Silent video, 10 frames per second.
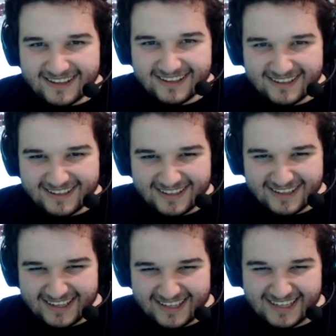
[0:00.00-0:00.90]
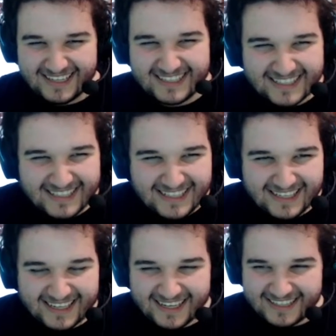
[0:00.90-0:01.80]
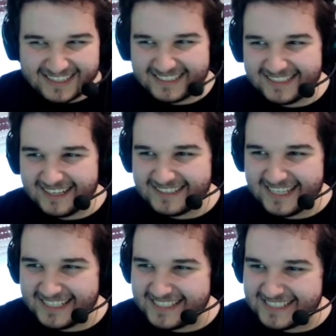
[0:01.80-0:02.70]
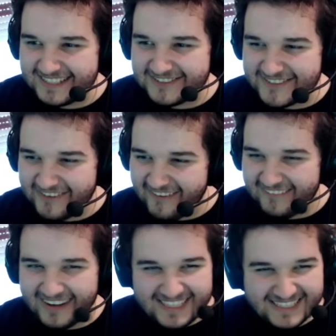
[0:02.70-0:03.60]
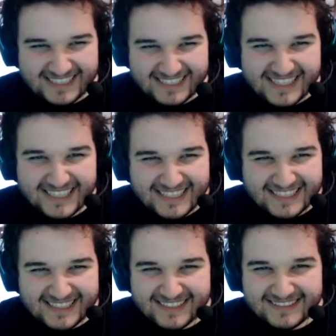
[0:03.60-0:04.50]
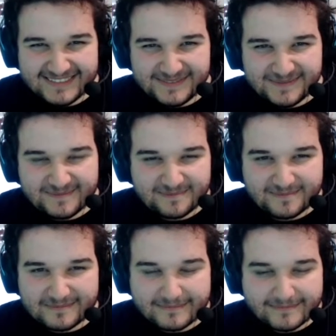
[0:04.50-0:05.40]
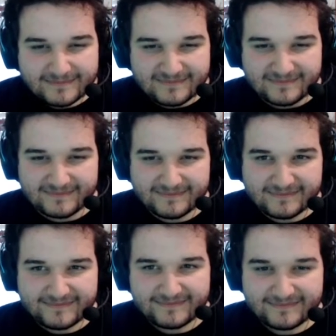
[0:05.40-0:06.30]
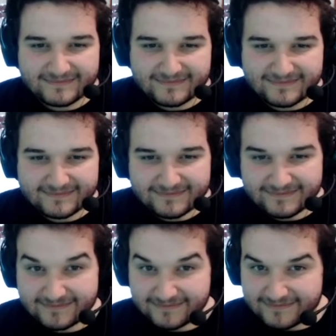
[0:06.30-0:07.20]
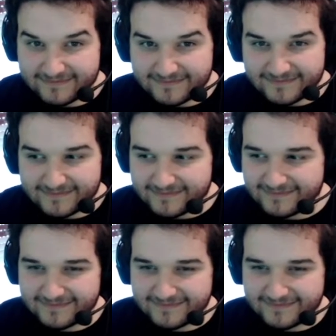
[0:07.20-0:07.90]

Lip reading: [no speech]